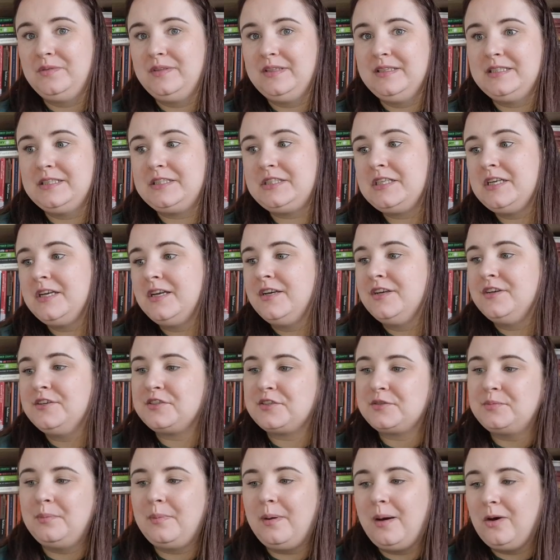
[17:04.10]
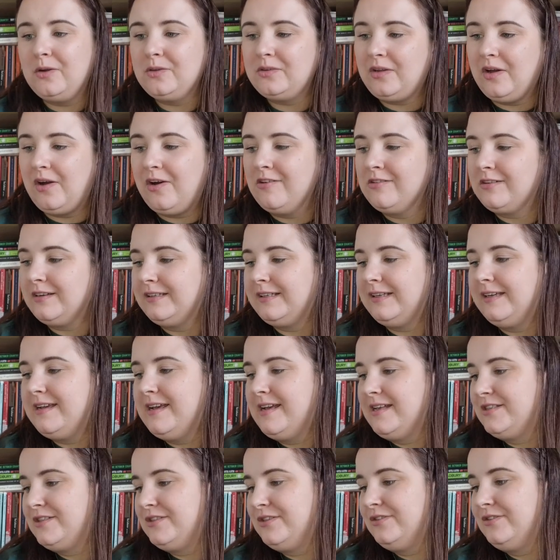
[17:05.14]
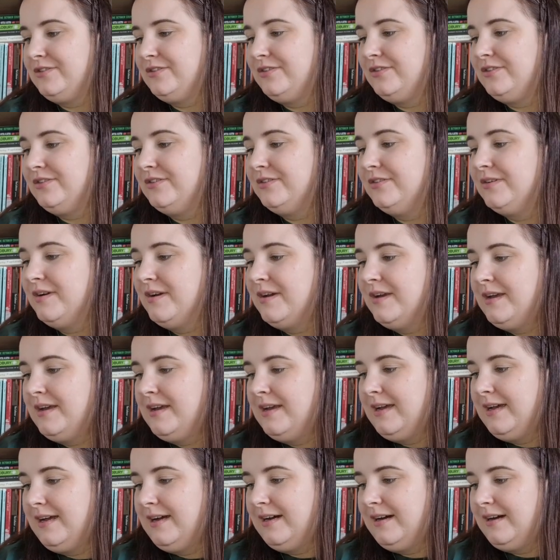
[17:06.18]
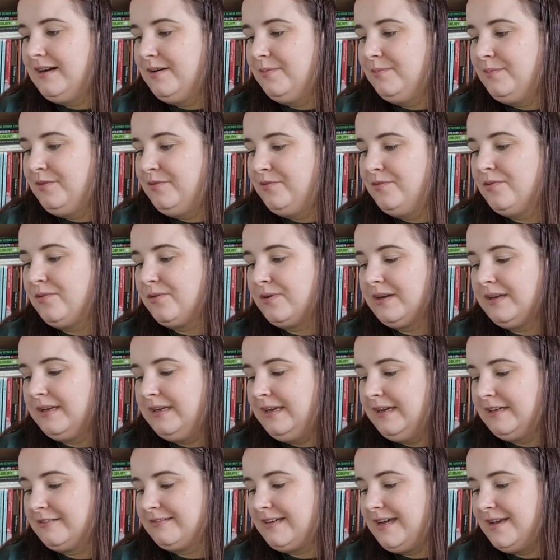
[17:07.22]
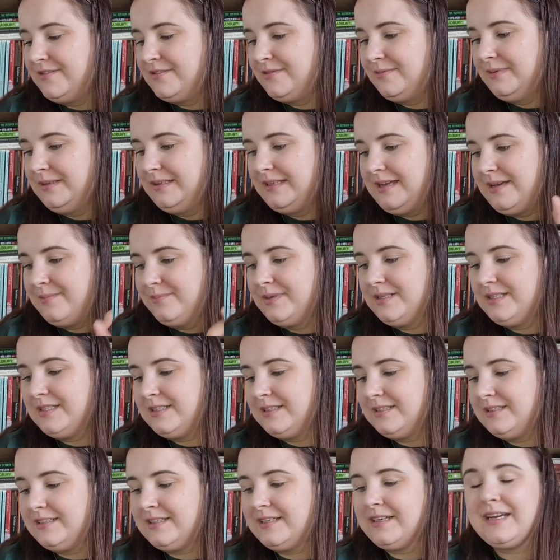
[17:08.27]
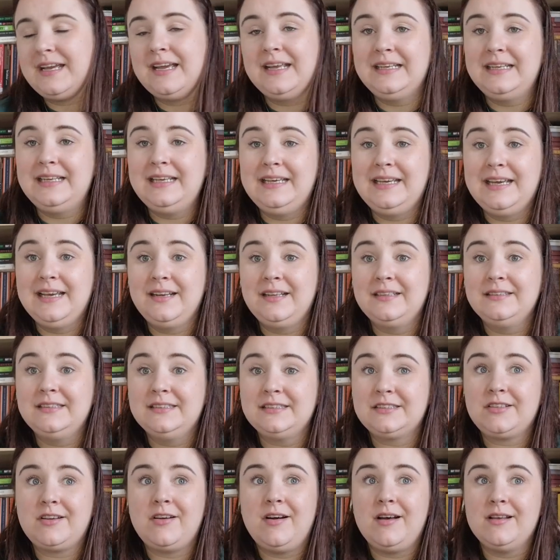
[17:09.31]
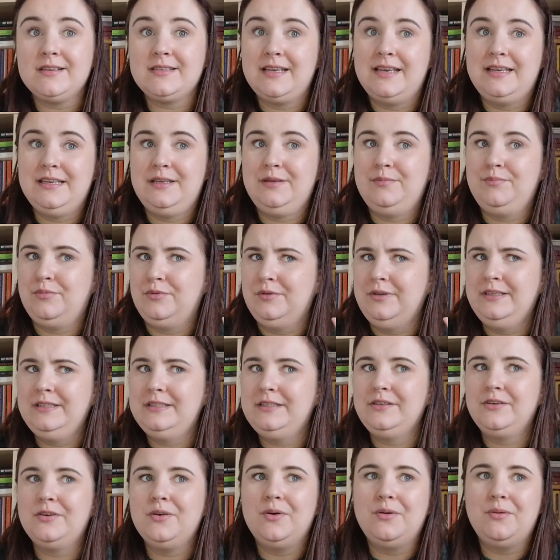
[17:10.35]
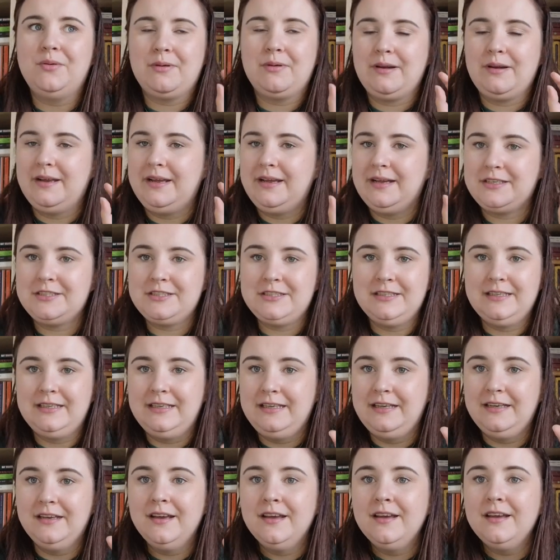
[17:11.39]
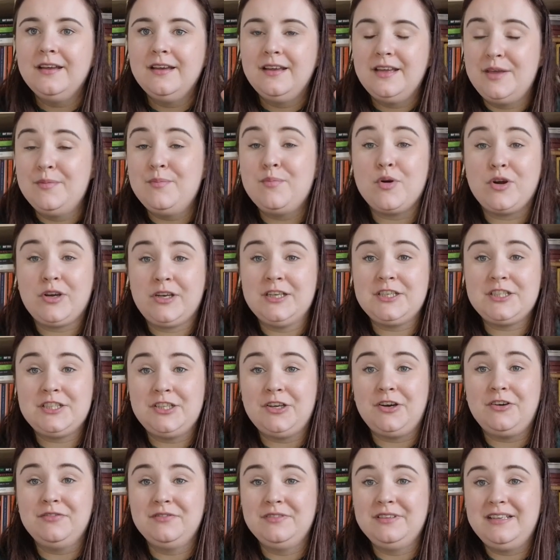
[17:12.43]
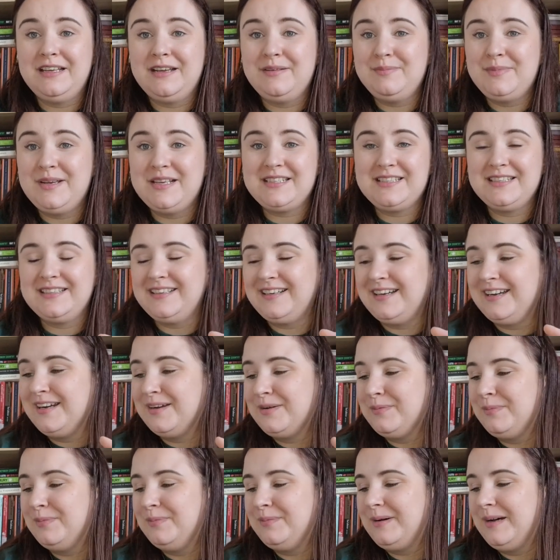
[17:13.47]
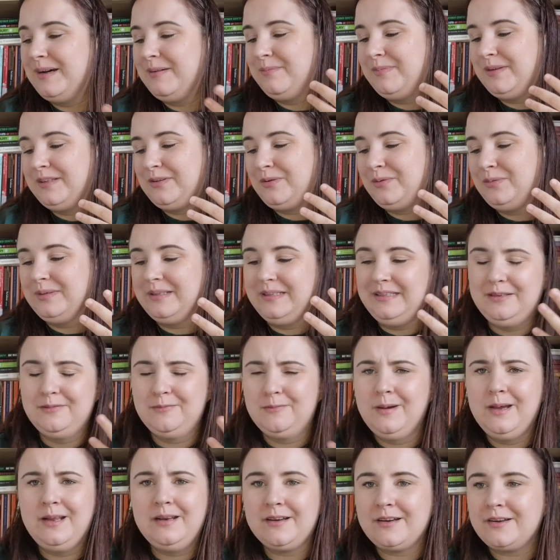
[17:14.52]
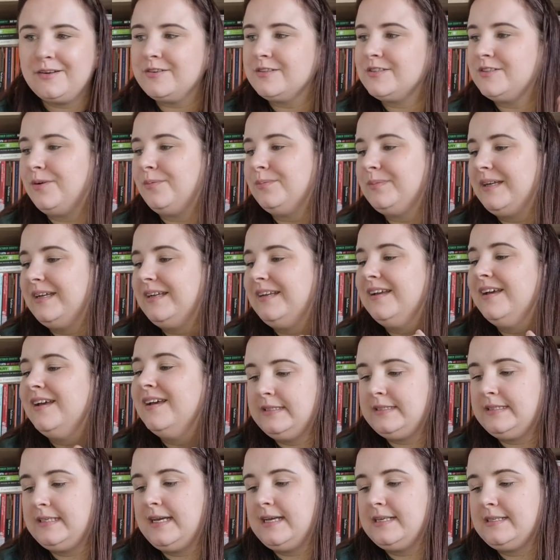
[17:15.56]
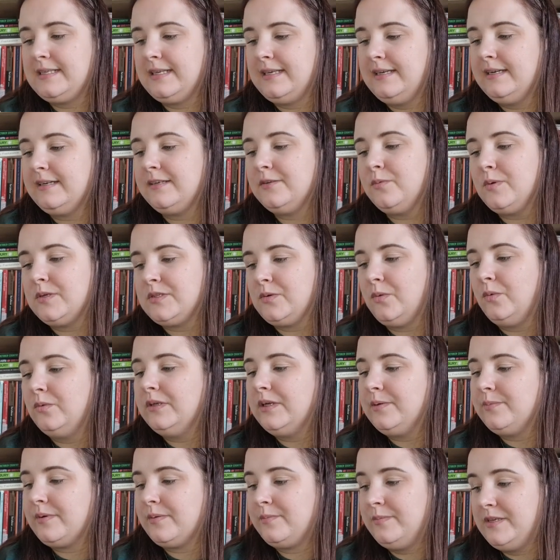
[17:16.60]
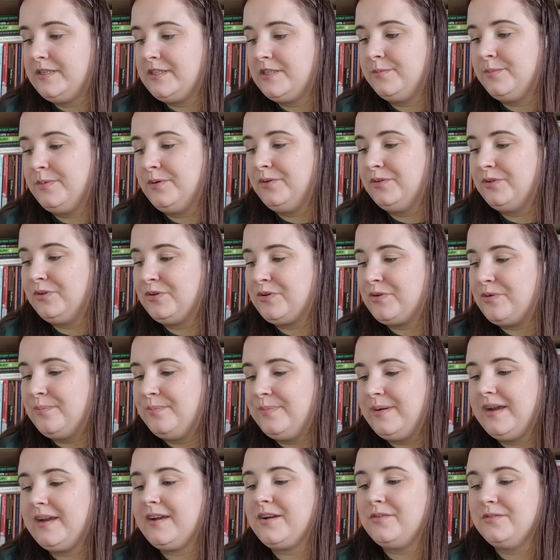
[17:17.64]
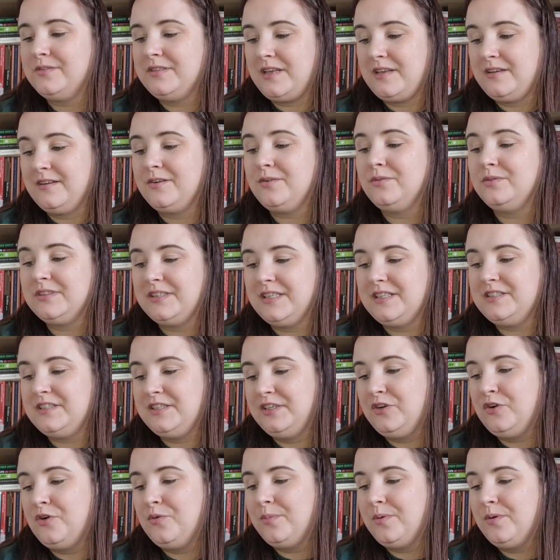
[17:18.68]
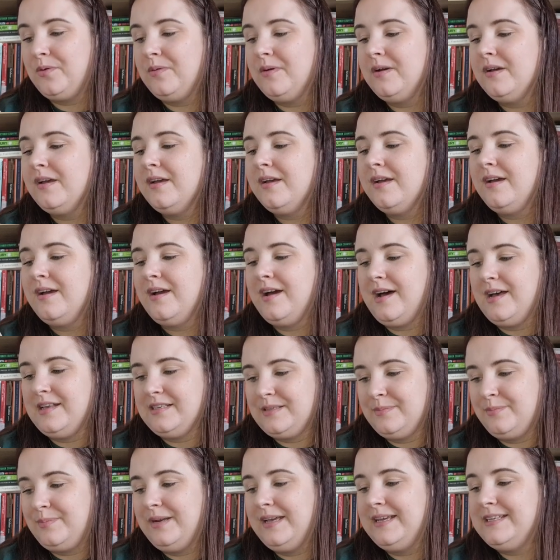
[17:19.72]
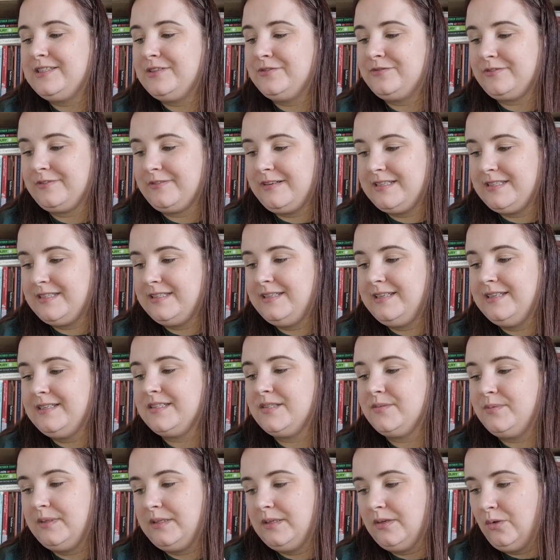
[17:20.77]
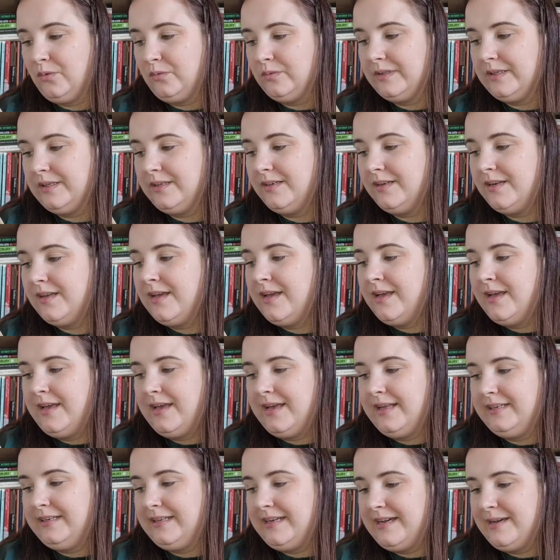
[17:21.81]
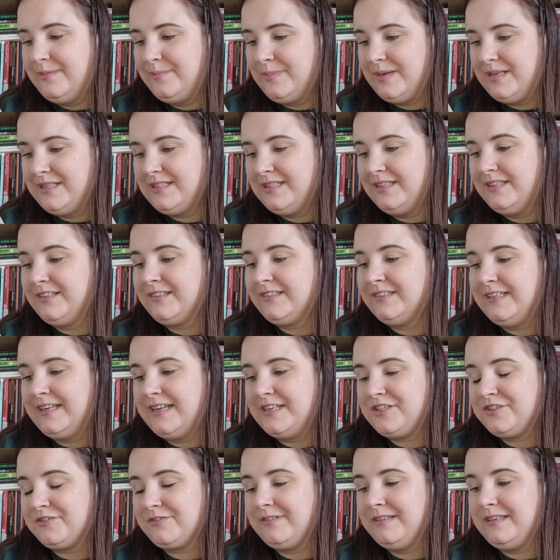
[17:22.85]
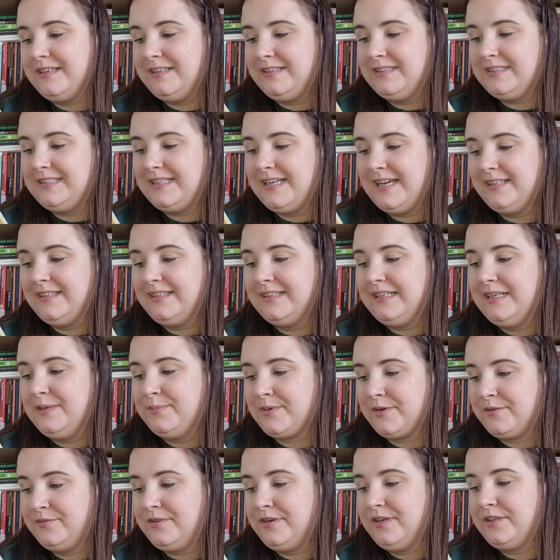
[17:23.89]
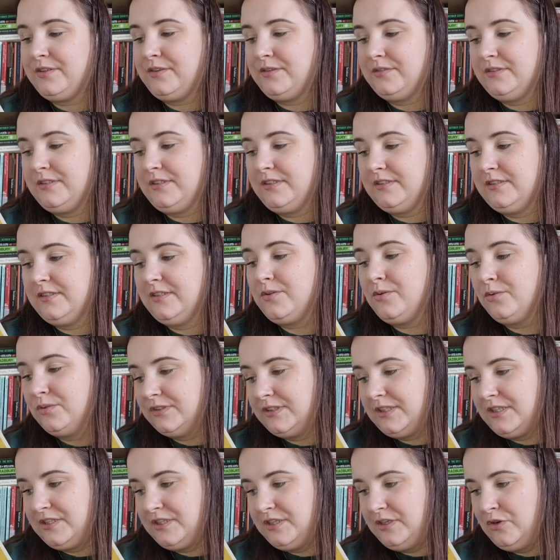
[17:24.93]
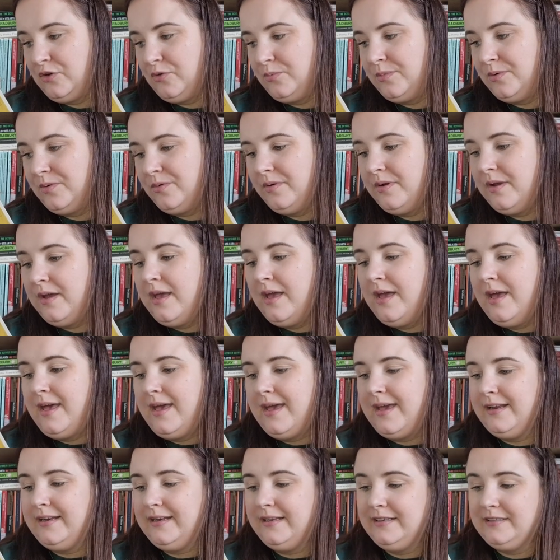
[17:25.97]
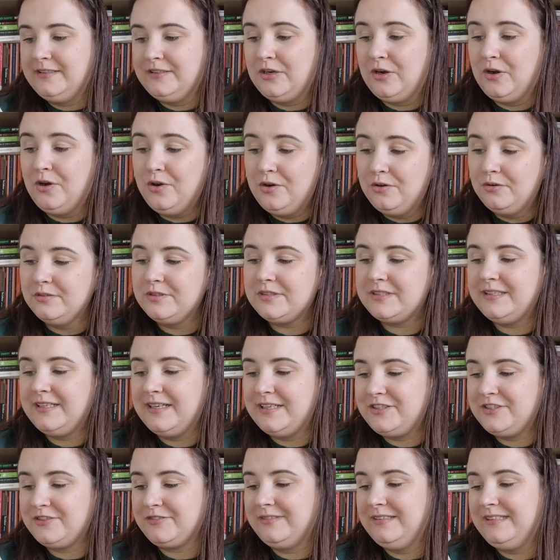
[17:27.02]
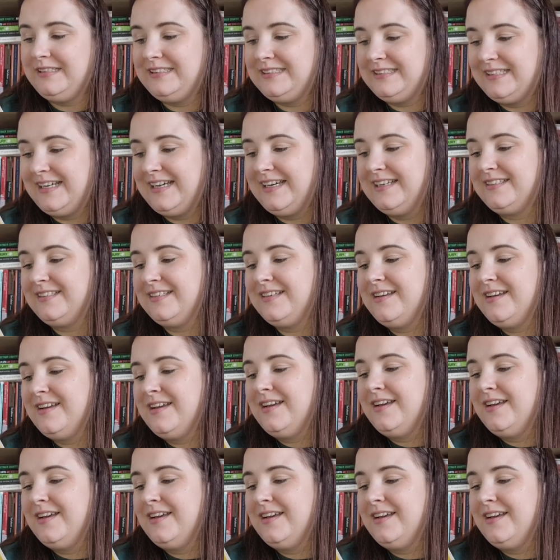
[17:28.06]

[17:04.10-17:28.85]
of this small talk that he has to do before he arrives with the ambassador, and he cannot discuss any political or actually important stuff with the ambassador but only the weather or something. He says here it was only permissible to compare Constantinople as a place of residence with London, and the ambassador naturally said that he preferred Constantinople, and his host naturally said,